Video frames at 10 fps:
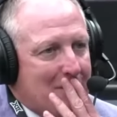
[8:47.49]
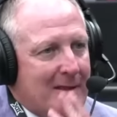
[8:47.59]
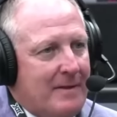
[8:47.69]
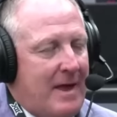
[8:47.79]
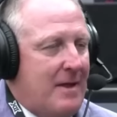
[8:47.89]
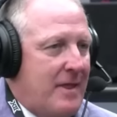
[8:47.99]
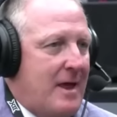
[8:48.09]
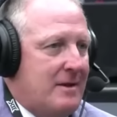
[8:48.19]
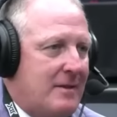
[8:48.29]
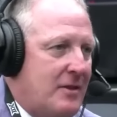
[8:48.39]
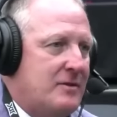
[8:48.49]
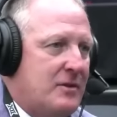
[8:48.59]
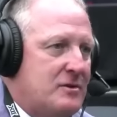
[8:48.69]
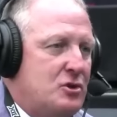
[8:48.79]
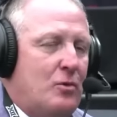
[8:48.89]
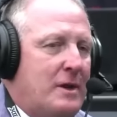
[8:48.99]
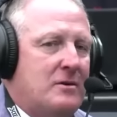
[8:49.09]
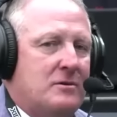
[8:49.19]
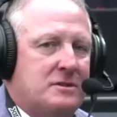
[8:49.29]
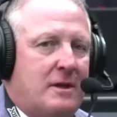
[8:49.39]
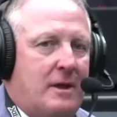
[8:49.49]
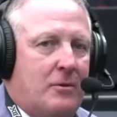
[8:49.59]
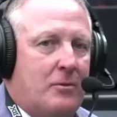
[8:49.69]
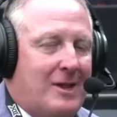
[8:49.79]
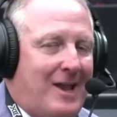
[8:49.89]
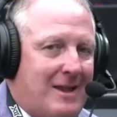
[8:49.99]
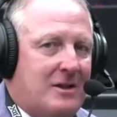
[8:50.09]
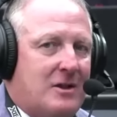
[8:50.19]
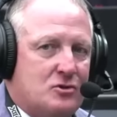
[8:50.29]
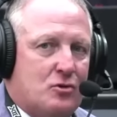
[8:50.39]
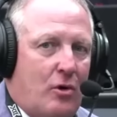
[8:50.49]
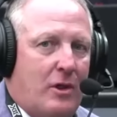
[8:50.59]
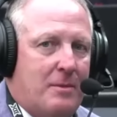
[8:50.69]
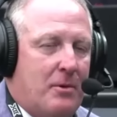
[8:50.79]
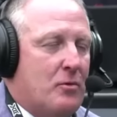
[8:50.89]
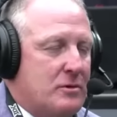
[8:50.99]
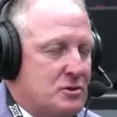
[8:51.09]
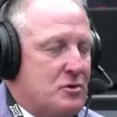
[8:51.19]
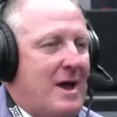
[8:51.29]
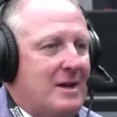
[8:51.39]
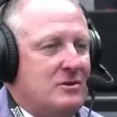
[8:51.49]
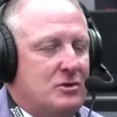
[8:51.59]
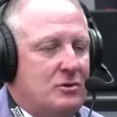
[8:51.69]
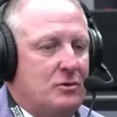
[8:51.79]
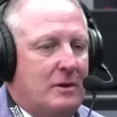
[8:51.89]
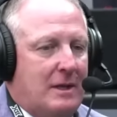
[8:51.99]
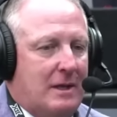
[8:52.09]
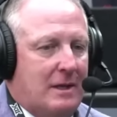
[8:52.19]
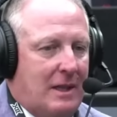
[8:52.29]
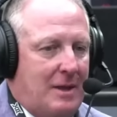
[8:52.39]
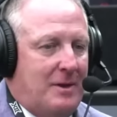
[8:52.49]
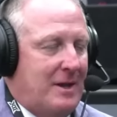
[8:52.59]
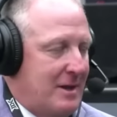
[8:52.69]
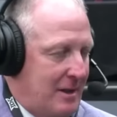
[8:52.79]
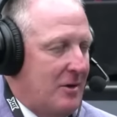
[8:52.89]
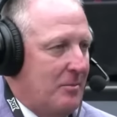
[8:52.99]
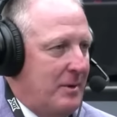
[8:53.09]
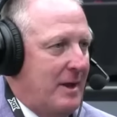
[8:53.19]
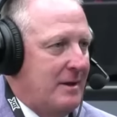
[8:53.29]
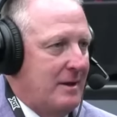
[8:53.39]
The two windows, we can't control it, but we're trying to limit it a little bit.